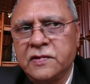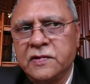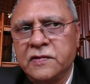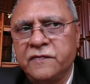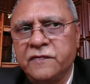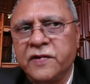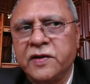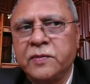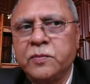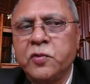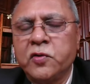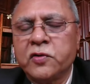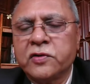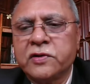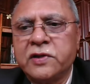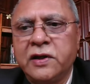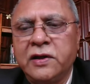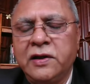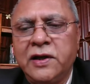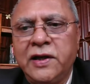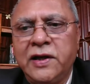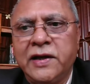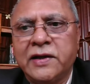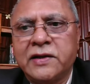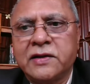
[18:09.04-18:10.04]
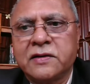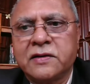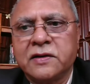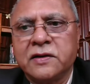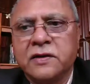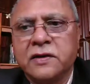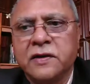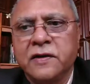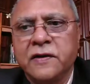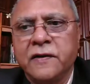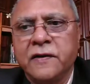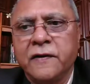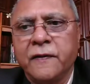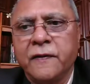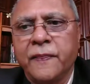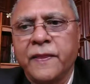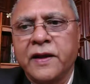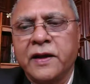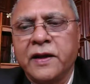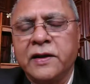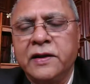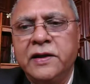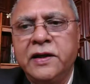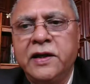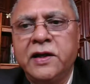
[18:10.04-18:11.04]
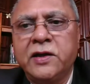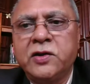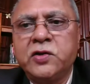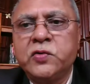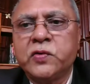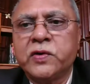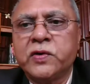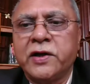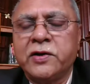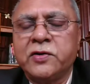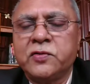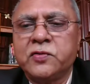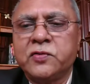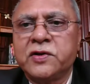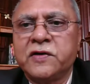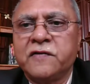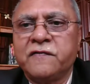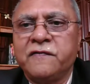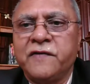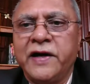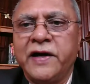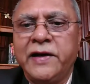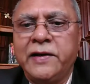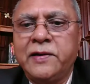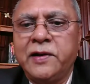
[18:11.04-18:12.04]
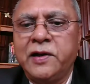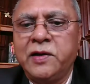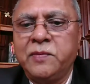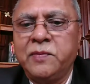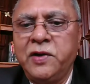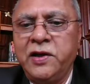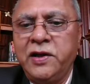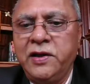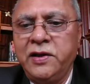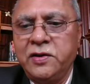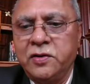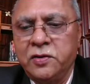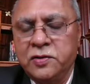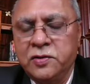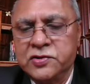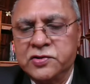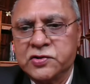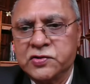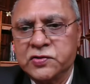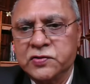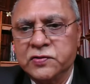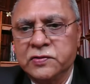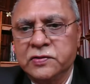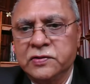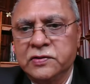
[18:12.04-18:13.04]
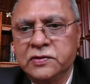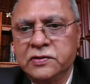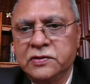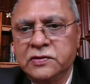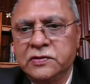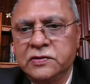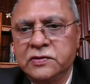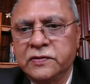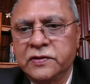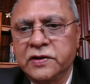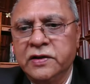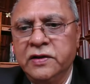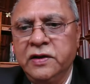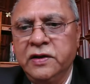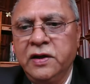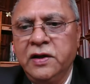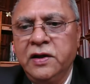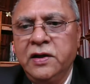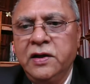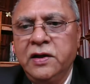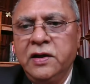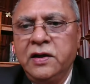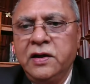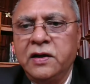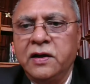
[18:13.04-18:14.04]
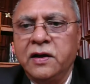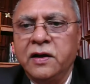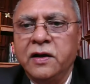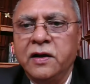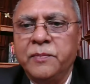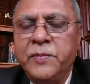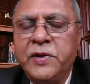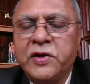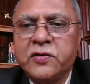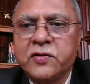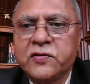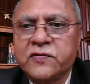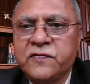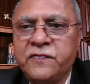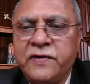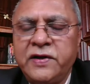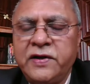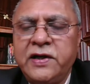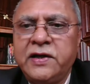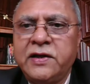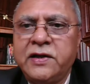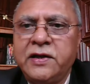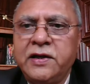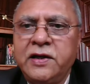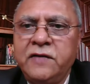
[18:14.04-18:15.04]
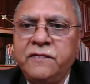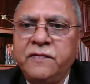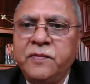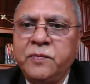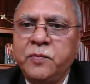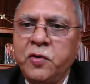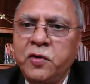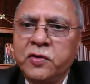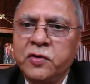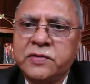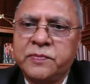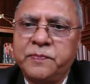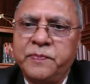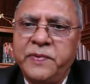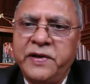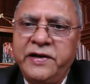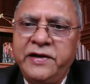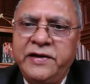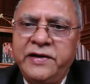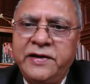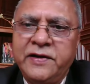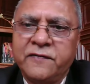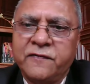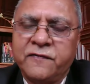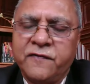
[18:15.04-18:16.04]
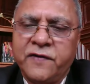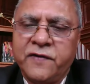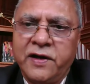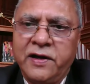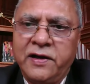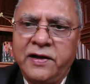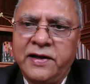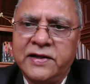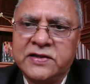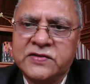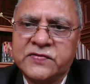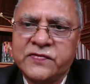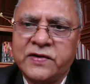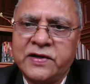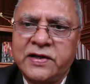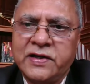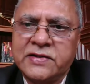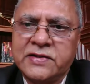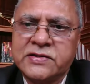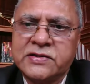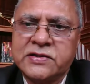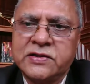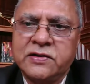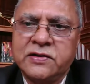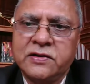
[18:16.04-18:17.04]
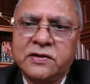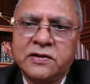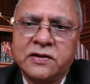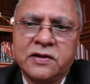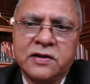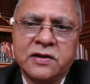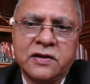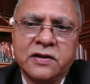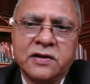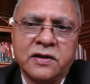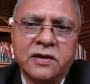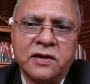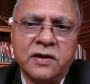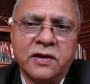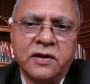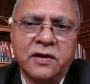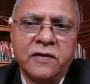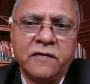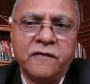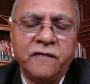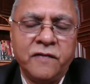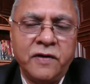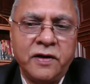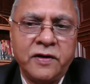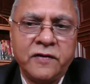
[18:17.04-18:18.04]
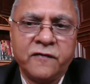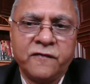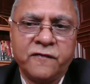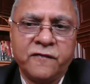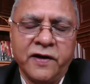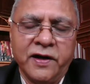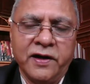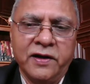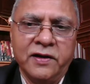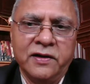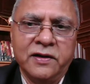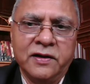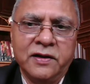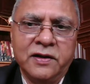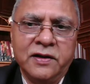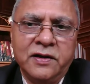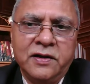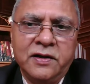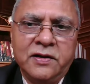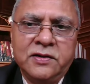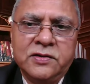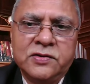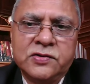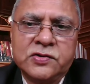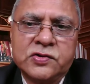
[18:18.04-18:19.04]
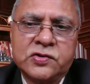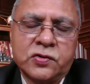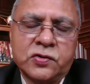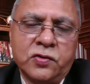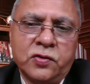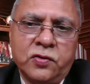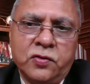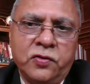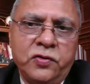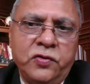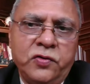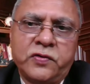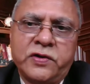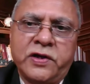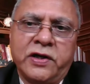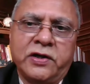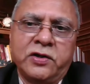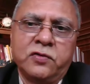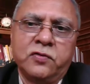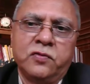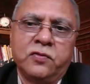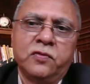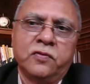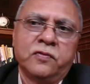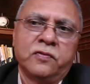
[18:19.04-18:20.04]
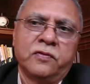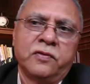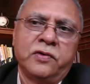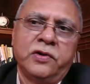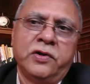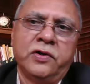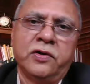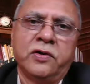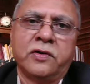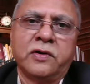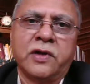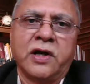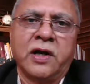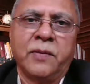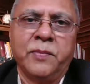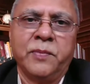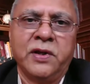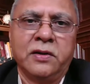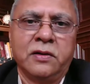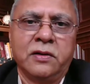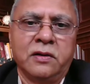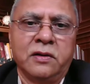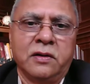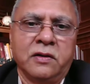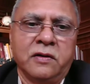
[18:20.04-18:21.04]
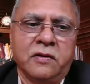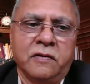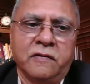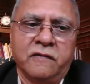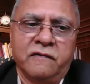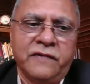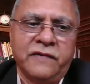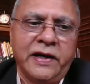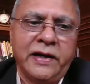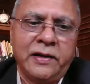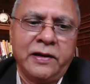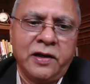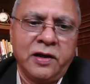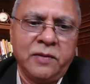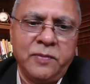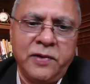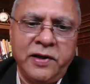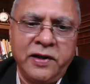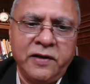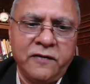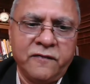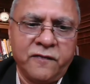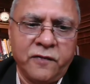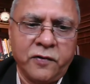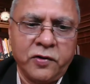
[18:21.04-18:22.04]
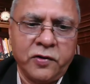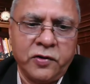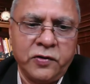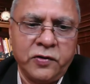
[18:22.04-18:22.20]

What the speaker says: One more thing, like here you can do the white labeling also, okay? Because we give both PDF file as well as the Word file. So you can do your, I mean, white labeling for